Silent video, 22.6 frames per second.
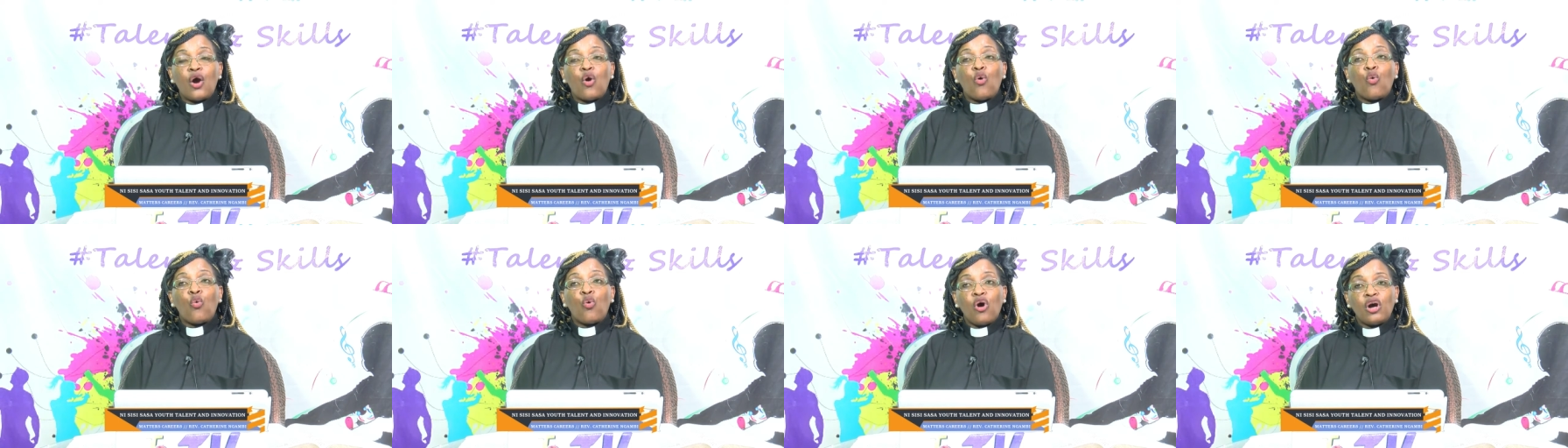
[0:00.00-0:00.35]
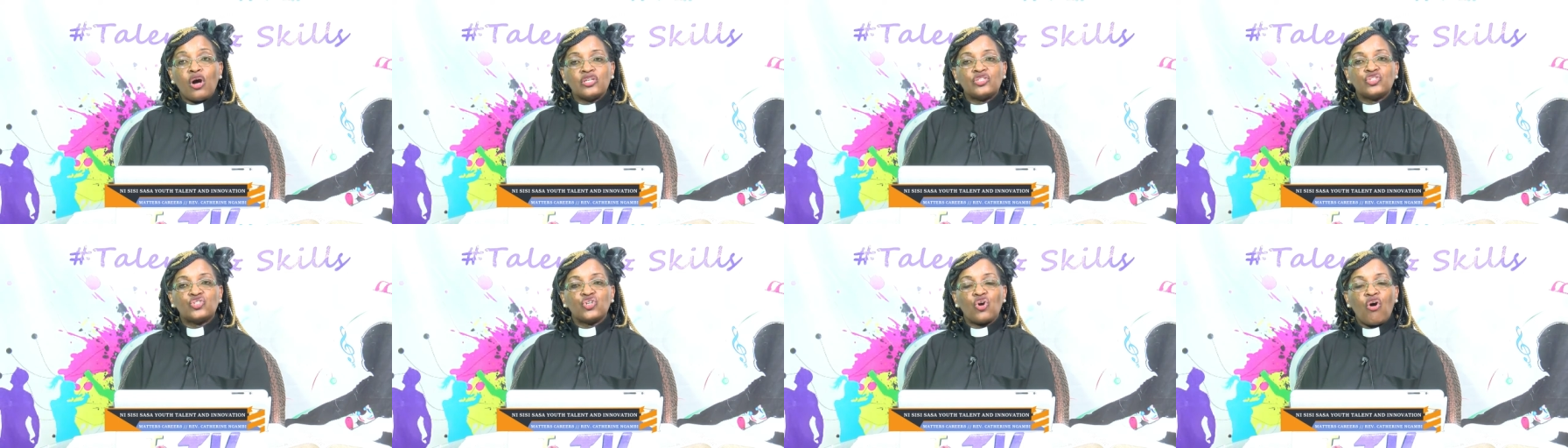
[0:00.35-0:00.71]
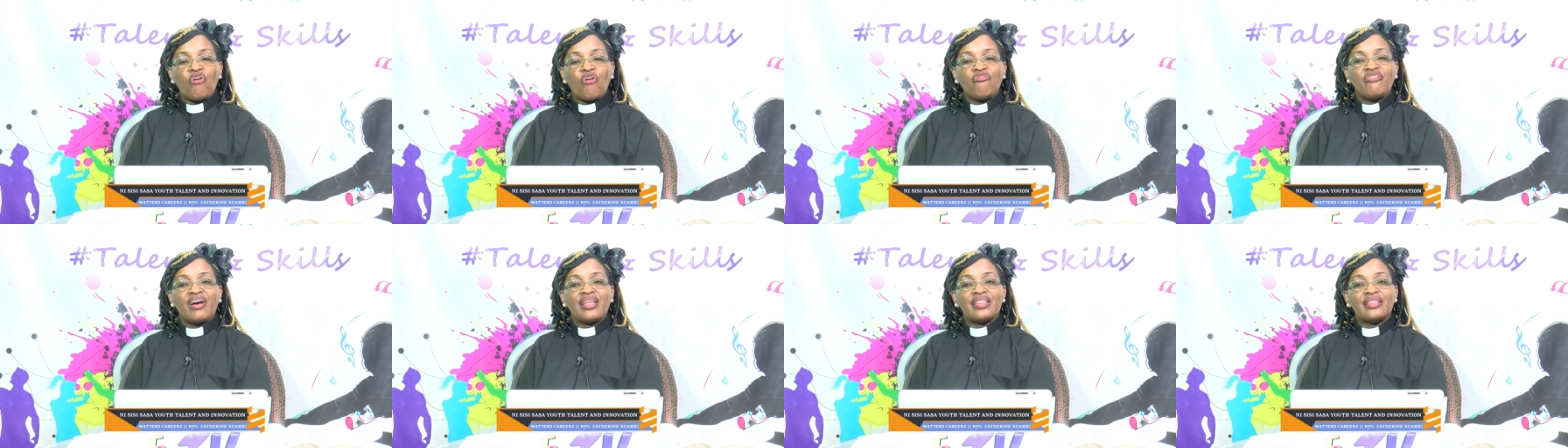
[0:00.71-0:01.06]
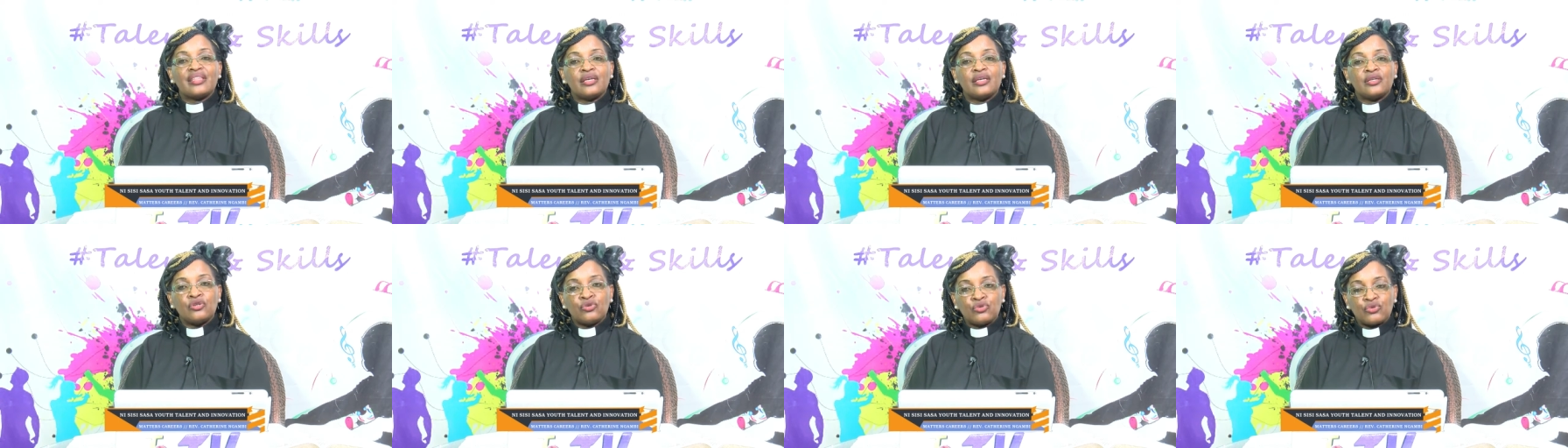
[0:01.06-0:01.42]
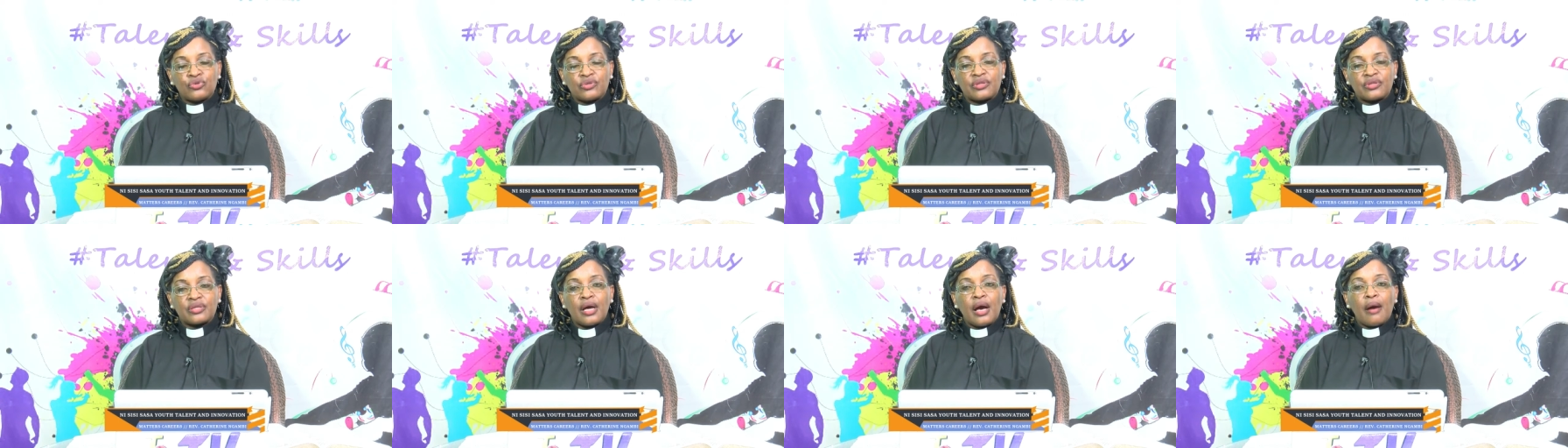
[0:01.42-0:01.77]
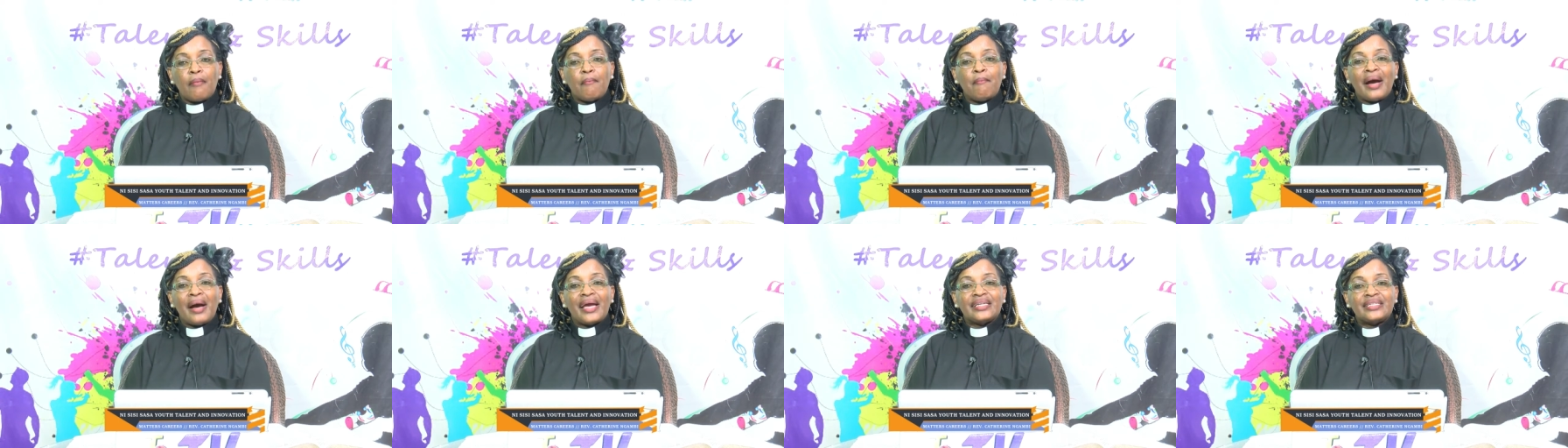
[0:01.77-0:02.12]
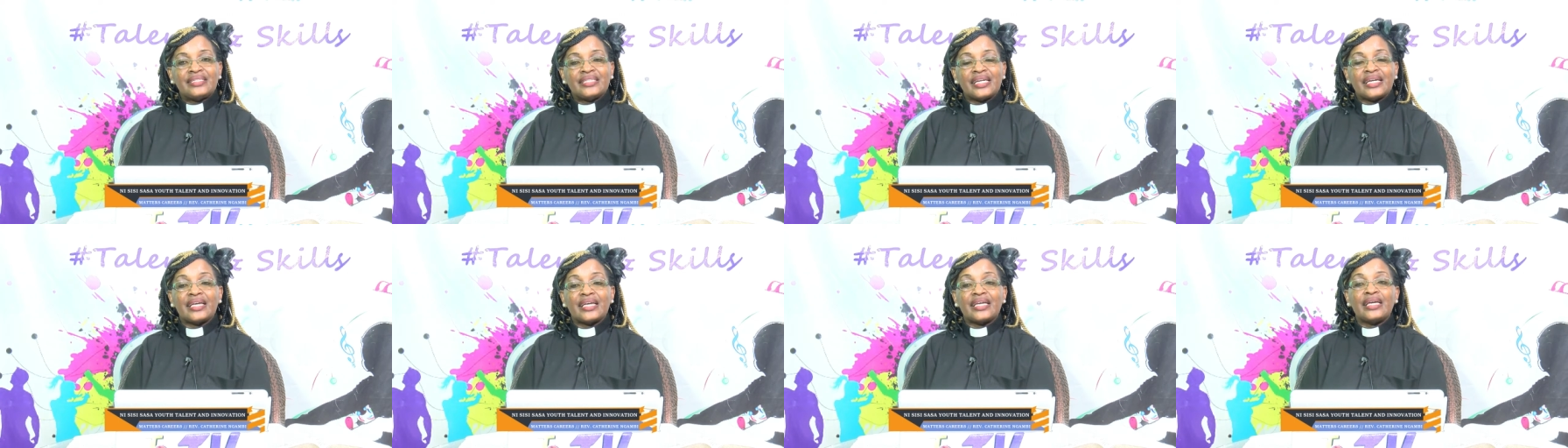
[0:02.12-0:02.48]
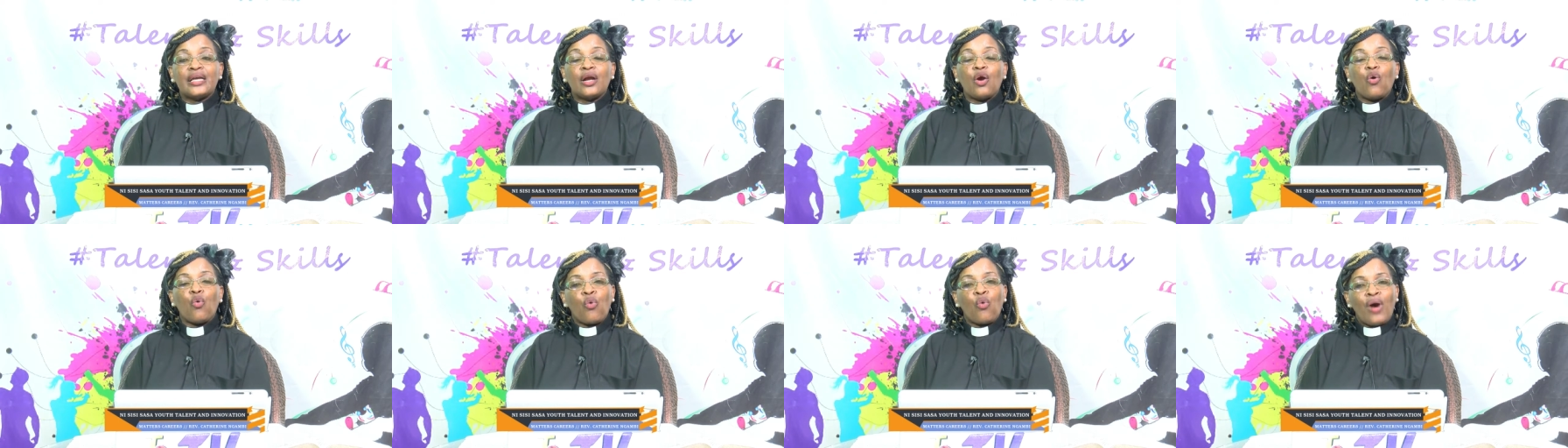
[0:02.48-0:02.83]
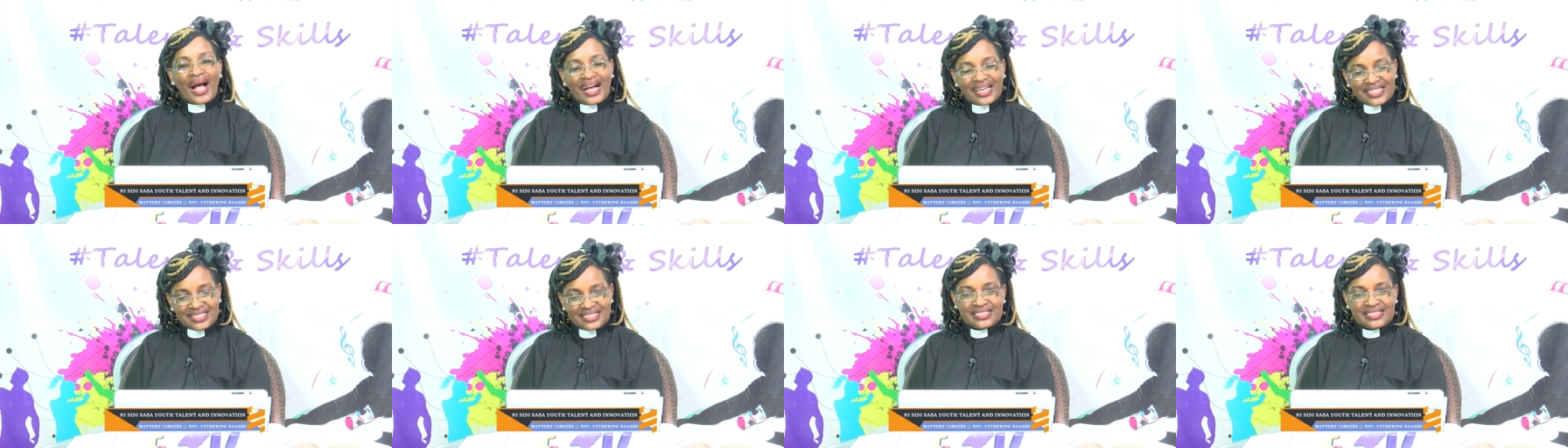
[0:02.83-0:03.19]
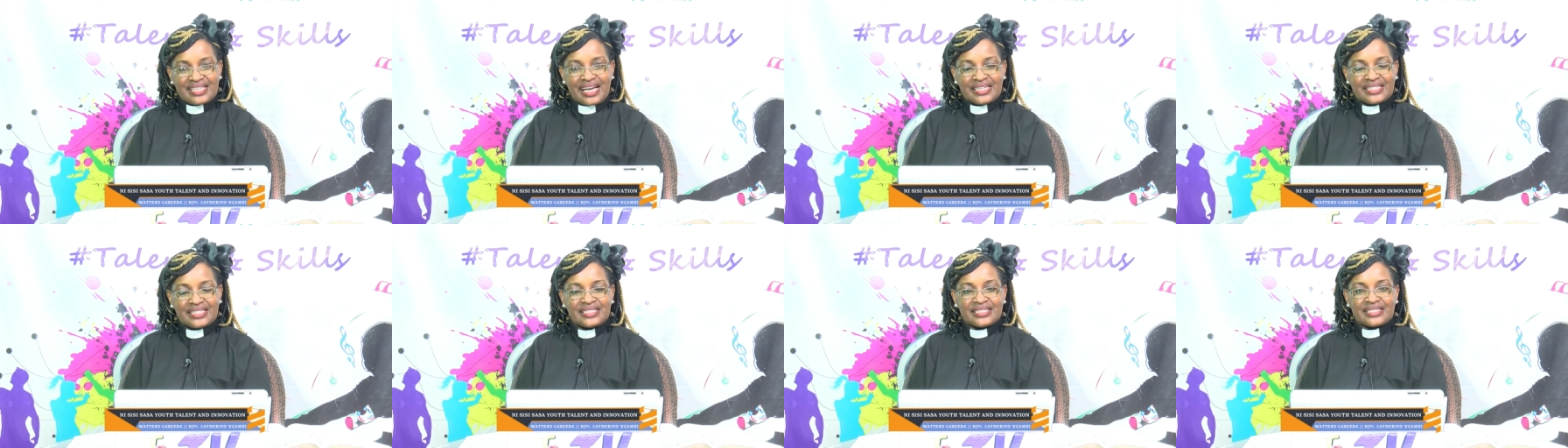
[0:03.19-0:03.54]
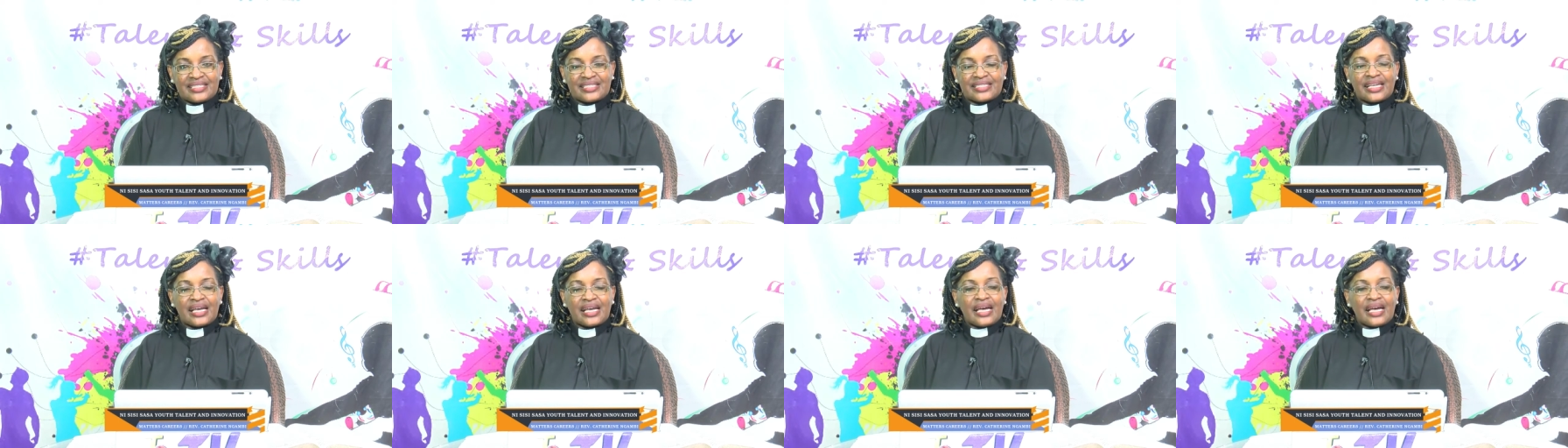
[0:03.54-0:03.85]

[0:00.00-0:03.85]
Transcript: watch over the youth by taking work studies.